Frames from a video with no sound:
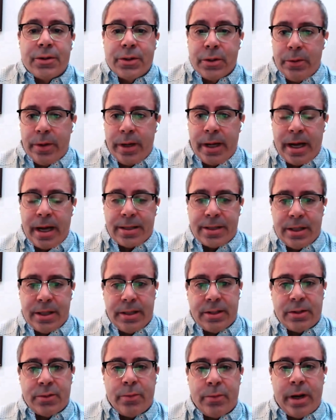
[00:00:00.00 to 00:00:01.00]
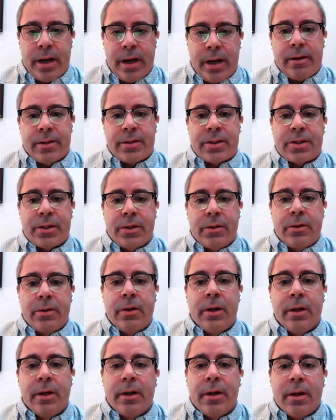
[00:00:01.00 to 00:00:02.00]
Zoe has it as well.
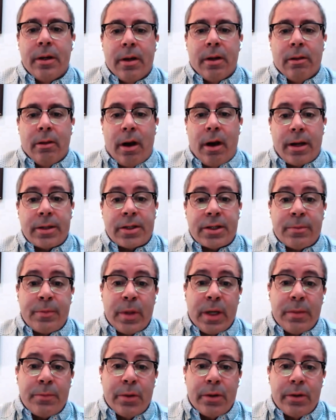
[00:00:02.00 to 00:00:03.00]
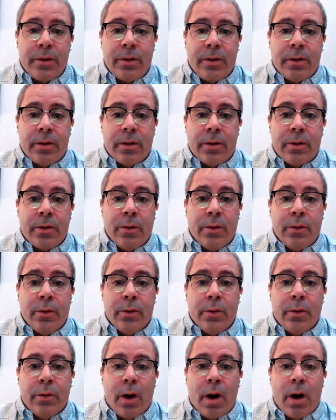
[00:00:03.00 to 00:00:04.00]
So lots of people
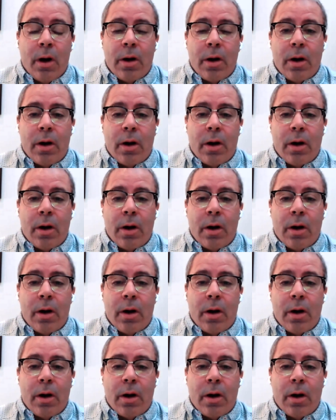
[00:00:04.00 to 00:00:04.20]
who